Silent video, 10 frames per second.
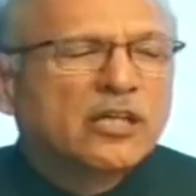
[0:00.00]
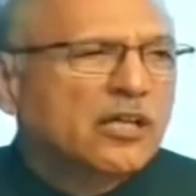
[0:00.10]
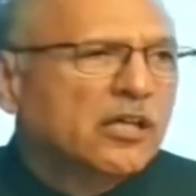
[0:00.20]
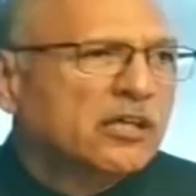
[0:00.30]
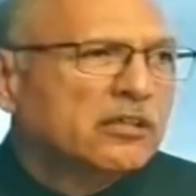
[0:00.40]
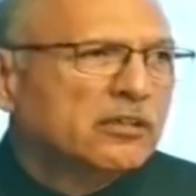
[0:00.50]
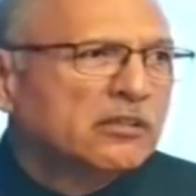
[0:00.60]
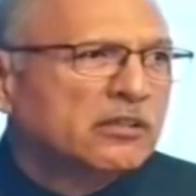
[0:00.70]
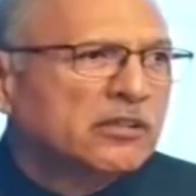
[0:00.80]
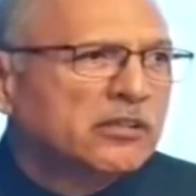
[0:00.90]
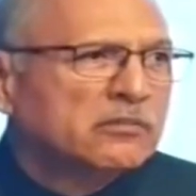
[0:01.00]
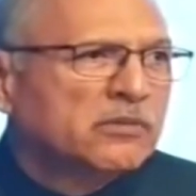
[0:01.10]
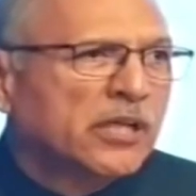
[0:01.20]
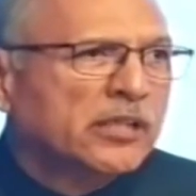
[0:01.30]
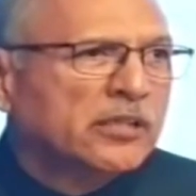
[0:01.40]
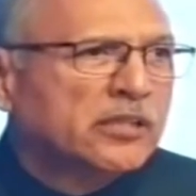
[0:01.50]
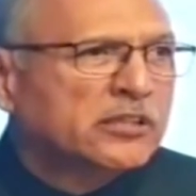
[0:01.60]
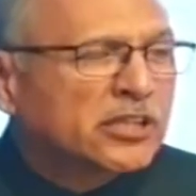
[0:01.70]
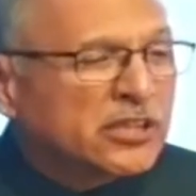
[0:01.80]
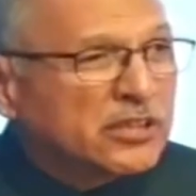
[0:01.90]
and
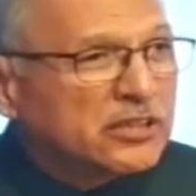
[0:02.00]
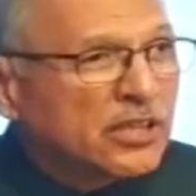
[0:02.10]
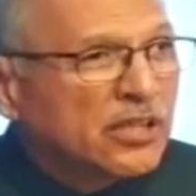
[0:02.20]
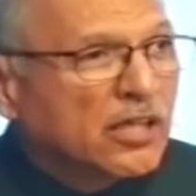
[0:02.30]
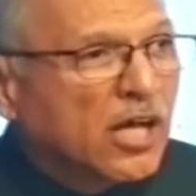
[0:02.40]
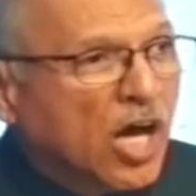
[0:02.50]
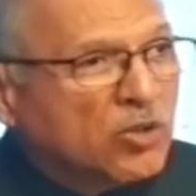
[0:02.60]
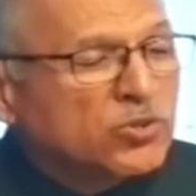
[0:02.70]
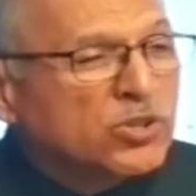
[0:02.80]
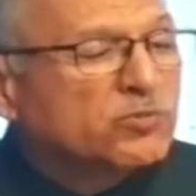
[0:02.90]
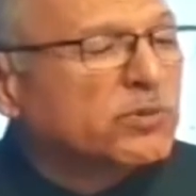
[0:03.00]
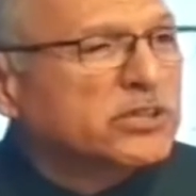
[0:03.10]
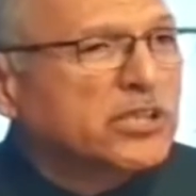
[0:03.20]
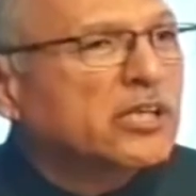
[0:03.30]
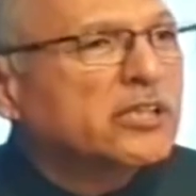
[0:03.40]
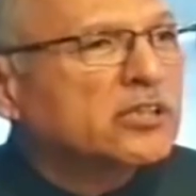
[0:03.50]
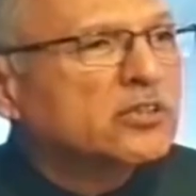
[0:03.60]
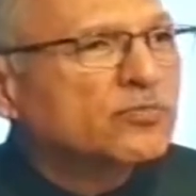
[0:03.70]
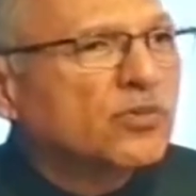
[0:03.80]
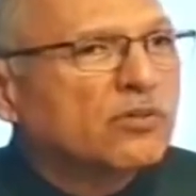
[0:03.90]
cities, houses were shelters
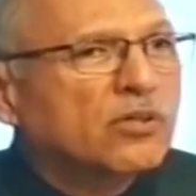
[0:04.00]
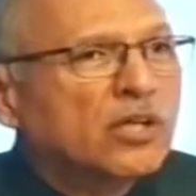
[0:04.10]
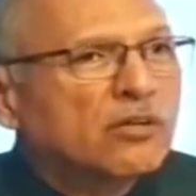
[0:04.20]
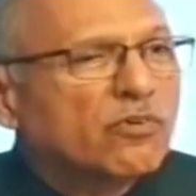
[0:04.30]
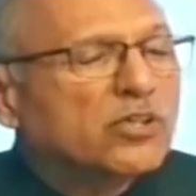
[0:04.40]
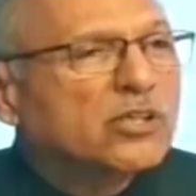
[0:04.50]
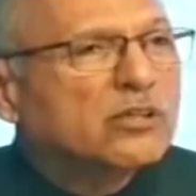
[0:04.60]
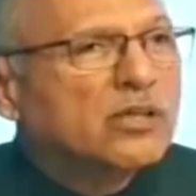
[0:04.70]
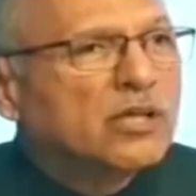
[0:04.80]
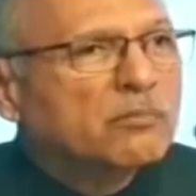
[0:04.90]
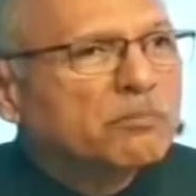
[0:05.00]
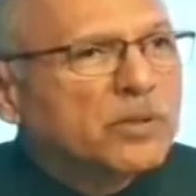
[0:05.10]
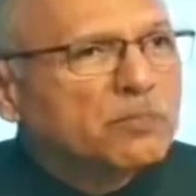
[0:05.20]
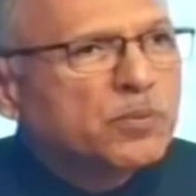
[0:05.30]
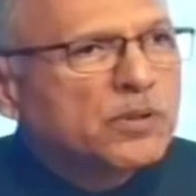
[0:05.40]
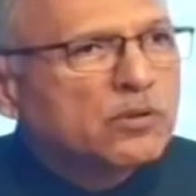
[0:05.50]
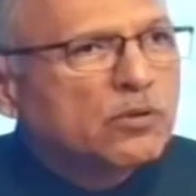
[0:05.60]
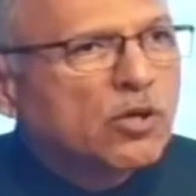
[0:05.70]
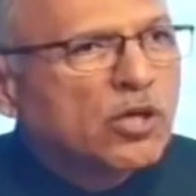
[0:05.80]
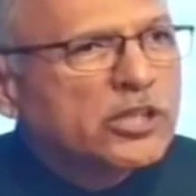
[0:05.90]
for the people
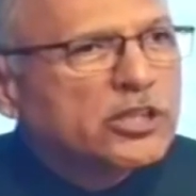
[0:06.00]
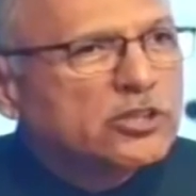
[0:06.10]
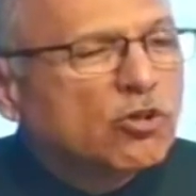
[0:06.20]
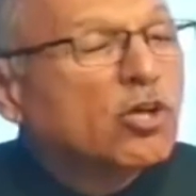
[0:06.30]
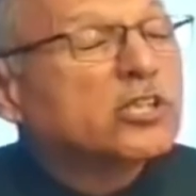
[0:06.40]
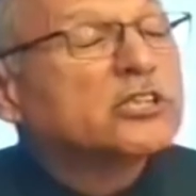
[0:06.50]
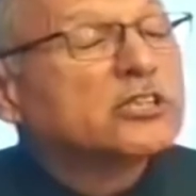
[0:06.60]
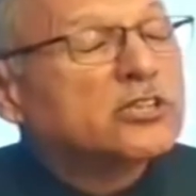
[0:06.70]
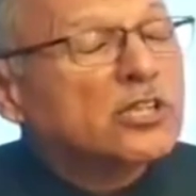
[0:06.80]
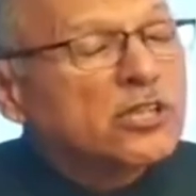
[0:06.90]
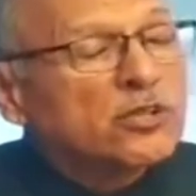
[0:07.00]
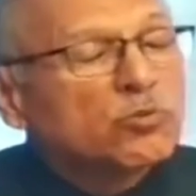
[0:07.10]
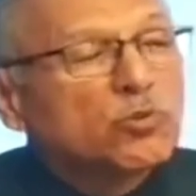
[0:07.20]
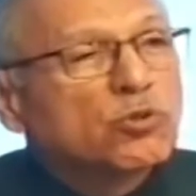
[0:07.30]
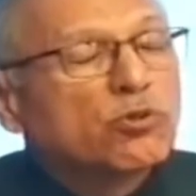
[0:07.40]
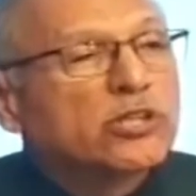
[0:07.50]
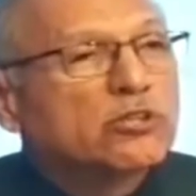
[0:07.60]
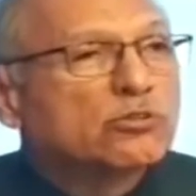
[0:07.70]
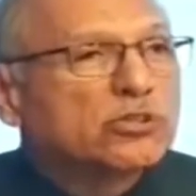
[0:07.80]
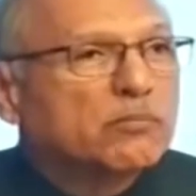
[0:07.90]
or the children who are going
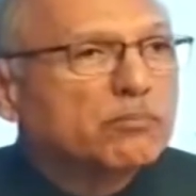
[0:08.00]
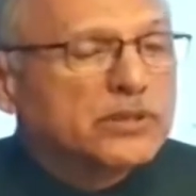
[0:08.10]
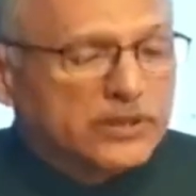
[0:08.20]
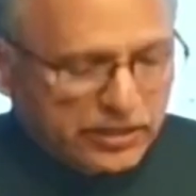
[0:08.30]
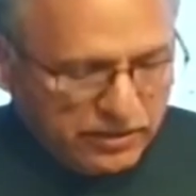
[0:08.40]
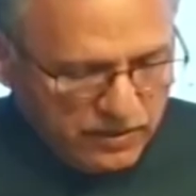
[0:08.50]
through some misery.